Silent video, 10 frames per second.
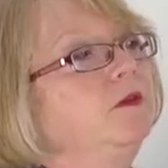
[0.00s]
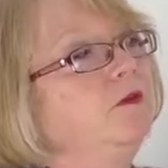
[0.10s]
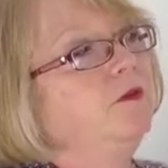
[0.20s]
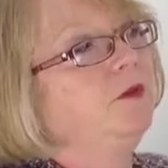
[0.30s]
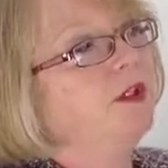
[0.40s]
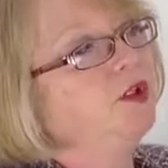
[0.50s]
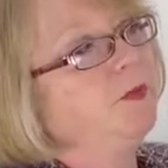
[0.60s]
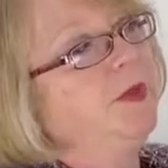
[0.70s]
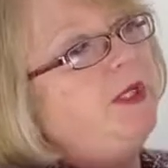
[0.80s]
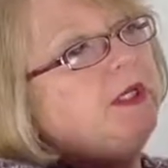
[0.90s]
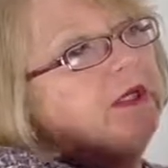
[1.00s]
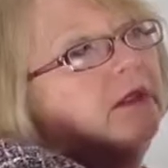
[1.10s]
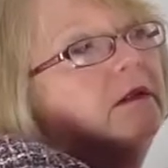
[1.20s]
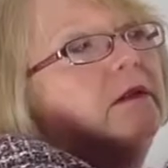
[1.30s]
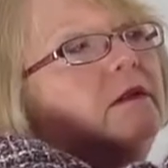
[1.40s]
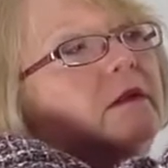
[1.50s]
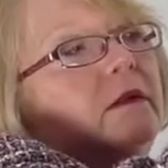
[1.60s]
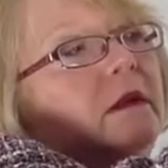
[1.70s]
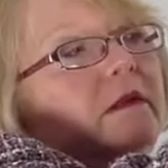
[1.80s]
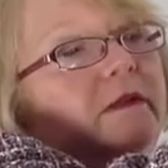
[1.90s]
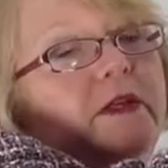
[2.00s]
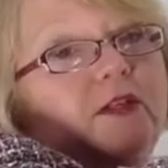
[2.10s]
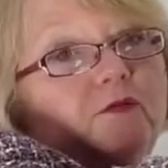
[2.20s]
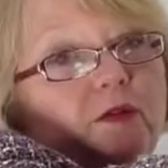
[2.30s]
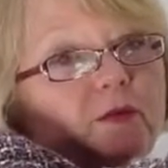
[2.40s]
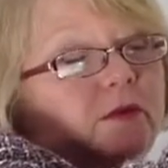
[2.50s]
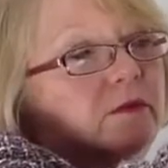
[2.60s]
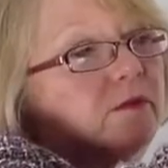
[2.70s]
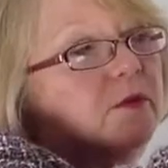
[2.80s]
Finish pinning this ribbon,